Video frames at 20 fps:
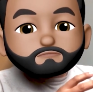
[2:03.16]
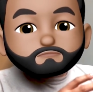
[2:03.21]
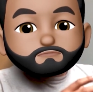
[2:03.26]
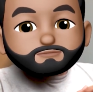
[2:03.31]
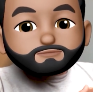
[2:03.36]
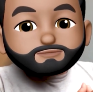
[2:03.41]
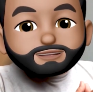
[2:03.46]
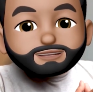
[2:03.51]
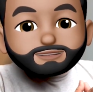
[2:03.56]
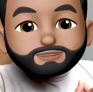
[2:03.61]

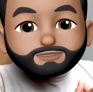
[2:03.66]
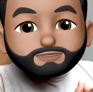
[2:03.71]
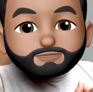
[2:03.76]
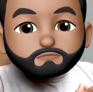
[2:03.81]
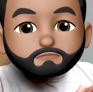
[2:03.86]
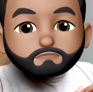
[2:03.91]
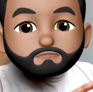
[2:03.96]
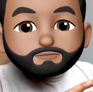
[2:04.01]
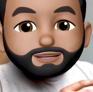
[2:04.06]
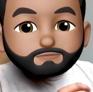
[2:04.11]

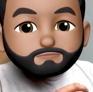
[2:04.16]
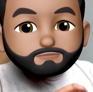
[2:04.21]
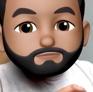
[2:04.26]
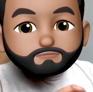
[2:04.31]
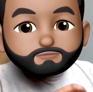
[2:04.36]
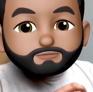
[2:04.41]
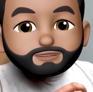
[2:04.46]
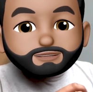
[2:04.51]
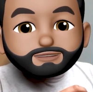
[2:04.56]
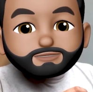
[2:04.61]
printer, paper
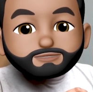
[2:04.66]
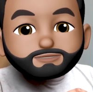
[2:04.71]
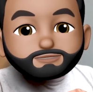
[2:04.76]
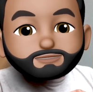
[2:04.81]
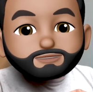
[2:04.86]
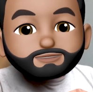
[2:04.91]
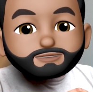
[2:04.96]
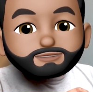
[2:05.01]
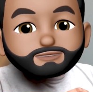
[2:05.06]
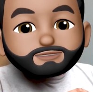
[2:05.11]
printer,
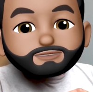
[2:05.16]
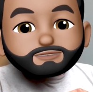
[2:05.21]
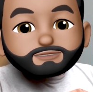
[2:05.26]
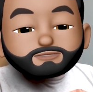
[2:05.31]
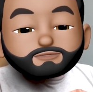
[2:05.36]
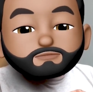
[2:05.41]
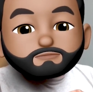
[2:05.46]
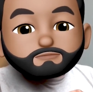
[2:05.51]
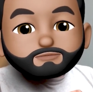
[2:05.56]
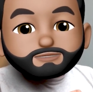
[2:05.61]

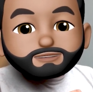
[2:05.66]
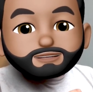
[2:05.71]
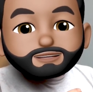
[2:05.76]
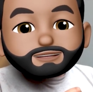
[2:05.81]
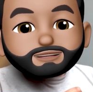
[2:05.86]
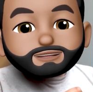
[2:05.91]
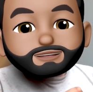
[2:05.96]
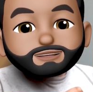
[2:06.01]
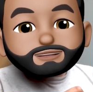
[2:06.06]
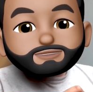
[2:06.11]

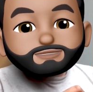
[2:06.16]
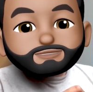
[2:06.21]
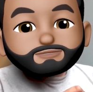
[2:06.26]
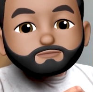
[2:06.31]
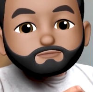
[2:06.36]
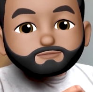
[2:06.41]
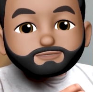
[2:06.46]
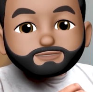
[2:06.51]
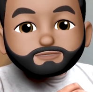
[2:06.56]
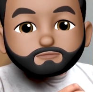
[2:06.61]
converted
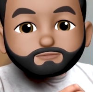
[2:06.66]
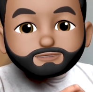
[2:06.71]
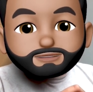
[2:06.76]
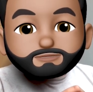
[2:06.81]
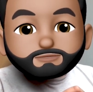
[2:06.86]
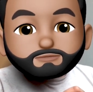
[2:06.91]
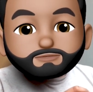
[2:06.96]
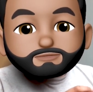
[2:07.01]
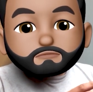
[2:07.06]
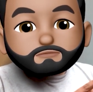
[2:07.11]
into a
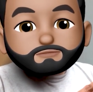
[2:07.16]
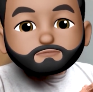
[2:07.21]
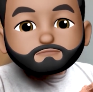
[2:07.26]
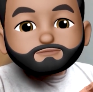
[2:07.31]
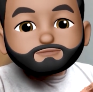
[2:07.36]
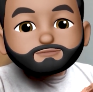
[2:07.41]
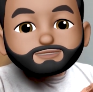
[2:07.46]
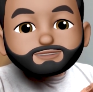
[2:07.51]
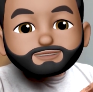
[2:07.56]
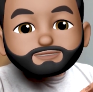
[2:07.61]
direct to
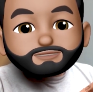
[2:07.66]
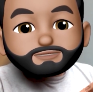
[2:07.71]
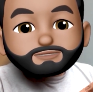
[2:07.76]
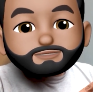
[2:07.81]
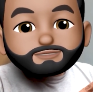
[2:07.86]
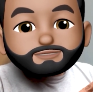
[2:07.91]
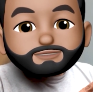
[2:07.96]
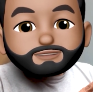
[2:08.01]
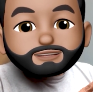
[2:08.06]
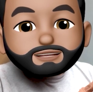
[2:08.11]
garment printer.
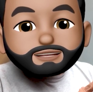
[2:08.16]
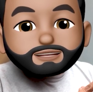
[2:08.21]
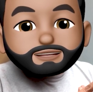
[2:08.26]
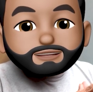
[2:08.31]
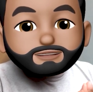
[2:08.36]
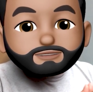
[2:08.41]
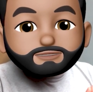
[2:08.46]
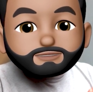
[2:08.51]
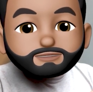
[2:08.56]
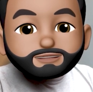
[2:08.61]

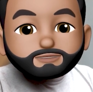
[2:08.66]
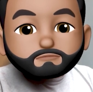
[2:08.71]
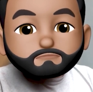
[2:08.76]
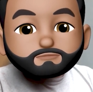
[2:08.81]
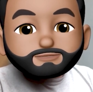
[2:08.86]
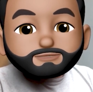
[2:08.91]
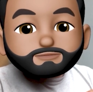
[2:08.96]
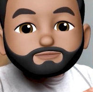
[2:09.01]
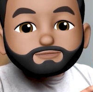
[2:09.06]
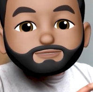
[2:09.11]
They
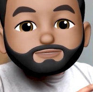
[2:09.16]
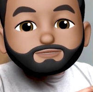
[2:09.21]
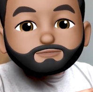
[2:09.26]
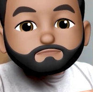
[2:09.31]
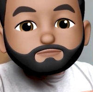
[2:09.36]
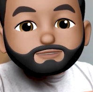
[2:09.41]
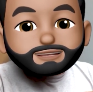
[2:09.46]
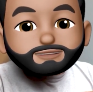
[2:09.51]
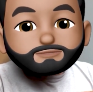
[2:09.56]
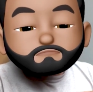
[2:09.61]
built this
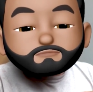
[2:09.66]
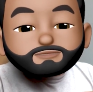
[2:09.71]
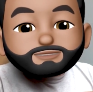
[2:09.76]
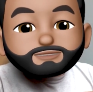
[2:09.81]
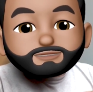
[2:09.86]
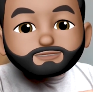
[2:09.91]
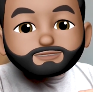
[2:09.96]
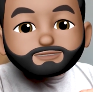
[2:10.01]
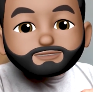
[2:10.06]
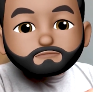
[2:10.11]
base
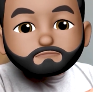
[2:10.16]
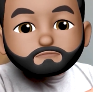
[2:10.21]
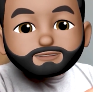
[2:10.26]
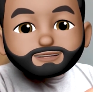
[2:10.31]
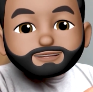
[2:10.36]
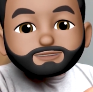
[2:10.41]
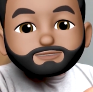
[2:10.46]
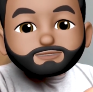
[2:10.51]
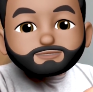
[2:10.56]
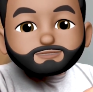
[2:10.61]

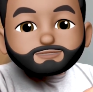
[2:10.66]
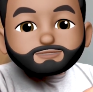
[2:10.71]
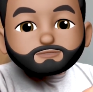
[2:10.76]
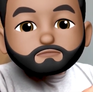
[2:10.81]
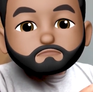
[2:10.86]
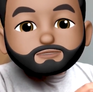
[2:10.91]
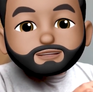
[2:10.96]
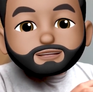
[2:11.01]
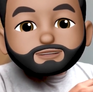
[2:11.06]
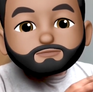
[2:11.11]
on
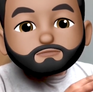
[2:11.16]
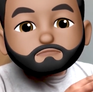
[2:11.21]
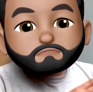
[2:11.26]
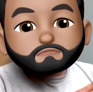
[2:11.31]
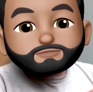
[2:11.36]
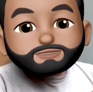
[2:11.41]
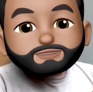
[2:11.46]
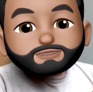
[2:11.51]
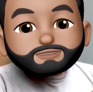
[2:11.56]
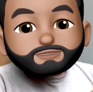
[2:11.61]
the
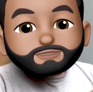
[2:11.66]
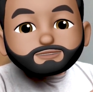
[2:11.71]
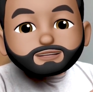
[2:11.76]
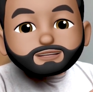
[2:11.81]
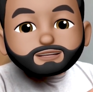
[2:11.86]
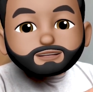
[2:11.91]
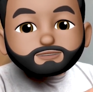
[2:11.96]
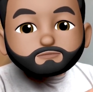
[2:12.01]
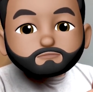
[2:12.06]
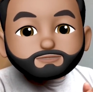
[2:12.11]
bottom,
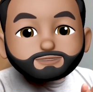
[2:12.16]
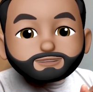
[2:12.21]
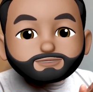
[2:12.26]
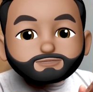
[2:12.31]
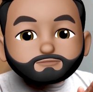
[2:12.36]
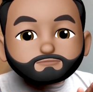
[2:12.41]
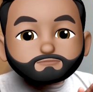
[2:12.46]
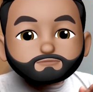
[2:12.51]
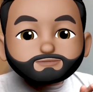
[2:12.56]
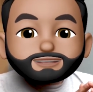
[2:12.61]
with
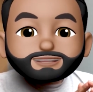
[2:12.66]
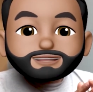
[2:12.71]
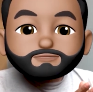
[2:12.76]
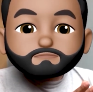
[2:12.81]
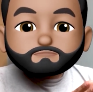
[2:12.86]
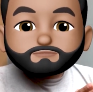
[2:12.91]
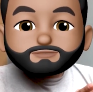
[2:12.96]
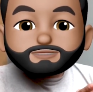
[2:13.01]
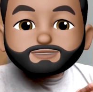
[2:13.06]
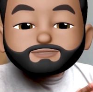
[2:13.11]
a
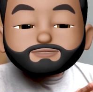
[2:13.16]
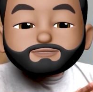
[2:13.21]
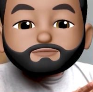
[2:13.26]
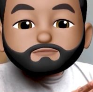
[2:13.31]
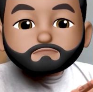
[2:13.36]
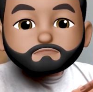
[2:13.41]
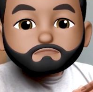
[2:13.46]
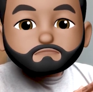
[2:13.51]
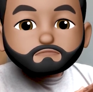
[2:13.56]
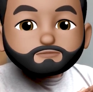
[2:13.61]
3D printer,